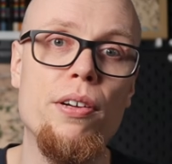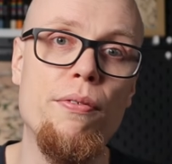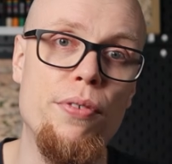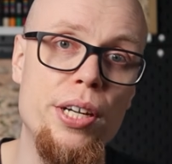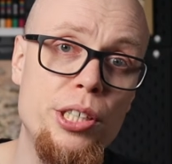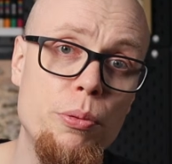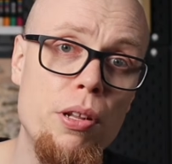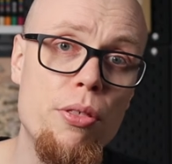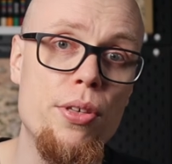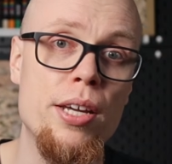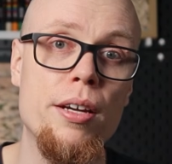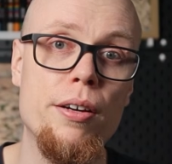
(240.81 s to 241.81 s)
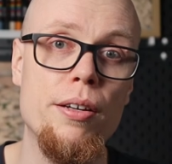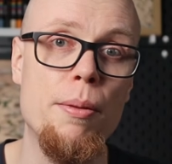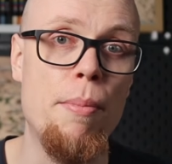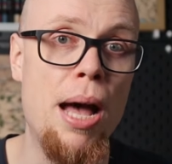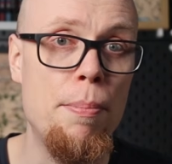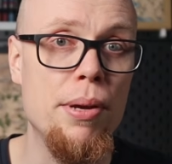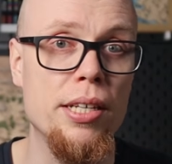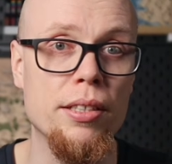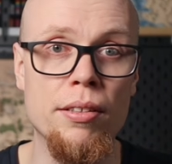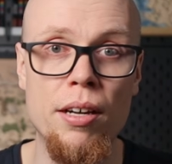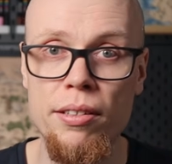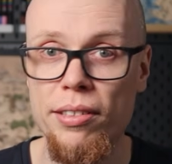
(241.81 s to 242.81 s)
the visual thinker, the map is
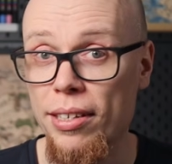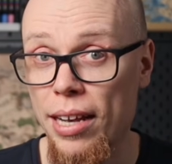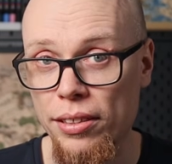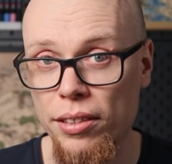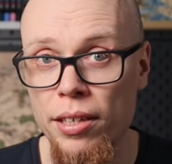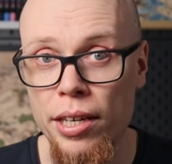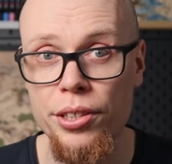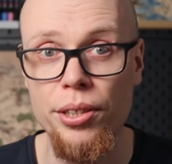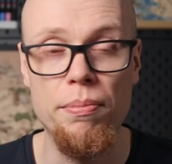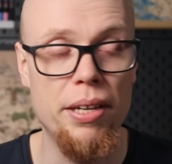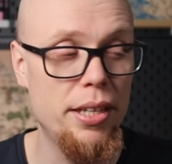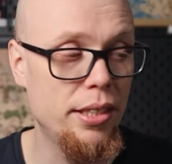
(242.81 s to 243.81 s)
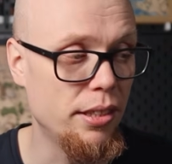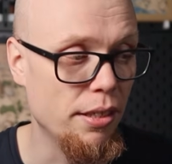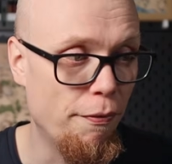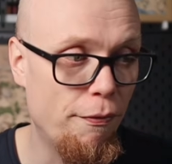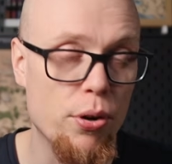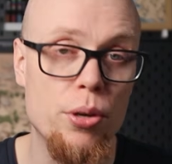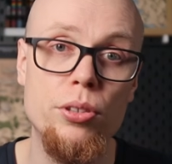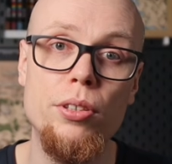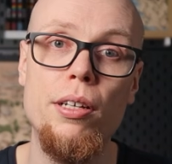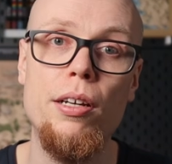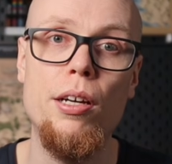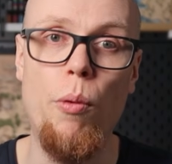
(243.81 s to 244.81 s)
not the destination. It is the
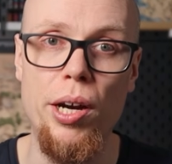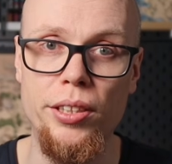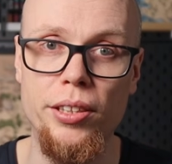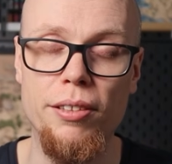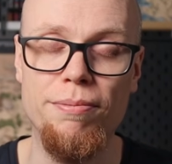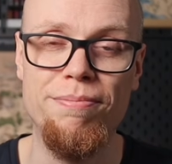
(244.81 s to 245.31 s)
first question.